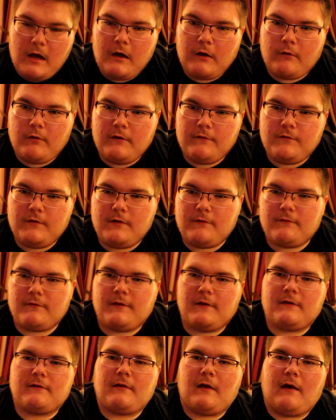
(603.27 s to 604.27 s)
Quite a few different
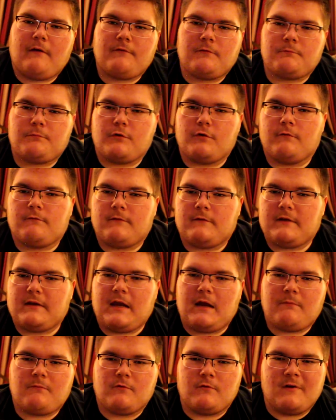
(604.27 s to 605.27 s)
things have improved
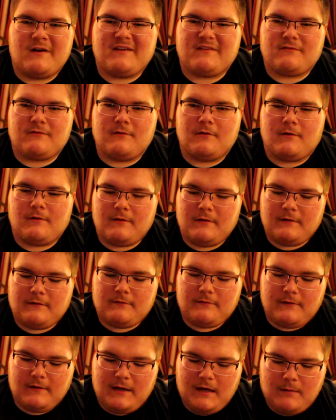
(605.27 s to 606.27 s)
camera-wise.
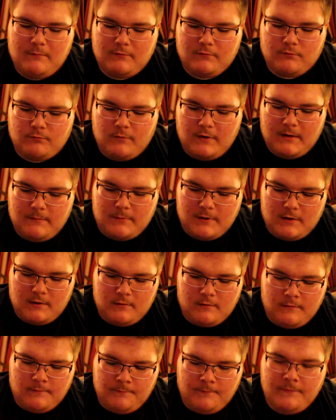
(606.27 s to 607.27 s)
The camera is way
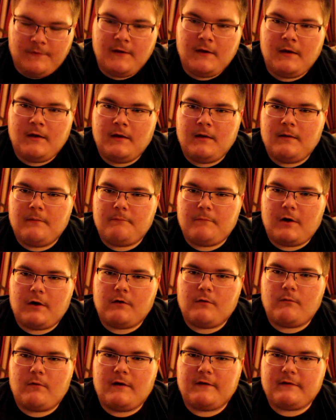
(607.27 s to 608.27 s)
better.
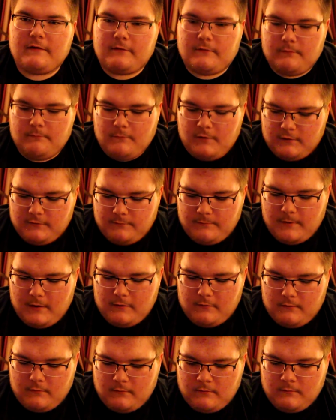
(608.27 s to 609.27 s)
Battery-wise, it's much
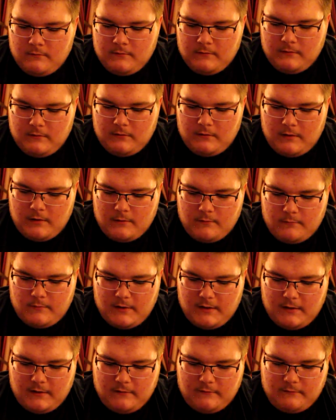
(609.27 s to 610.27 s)
better in a lot of
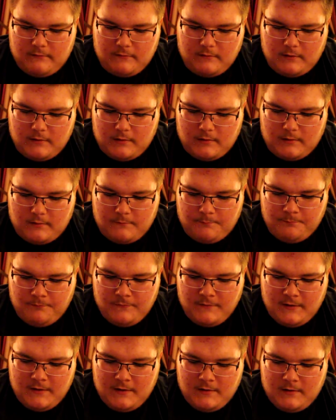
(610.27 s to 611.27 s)
ways.
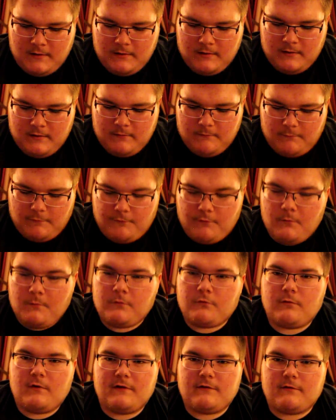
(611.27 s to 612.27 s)

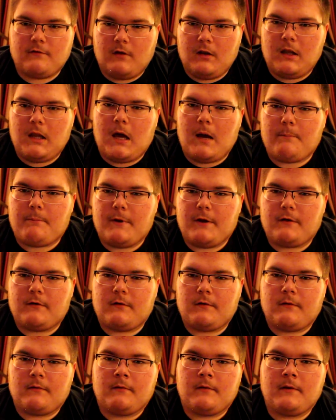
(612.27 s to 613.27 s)
Performance-wise, a lot
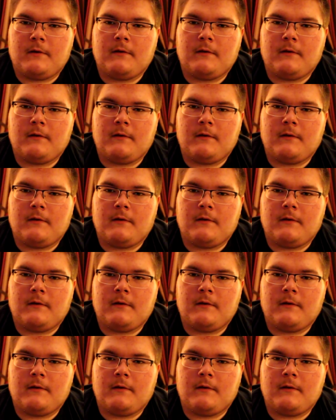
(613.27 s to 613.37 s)
better.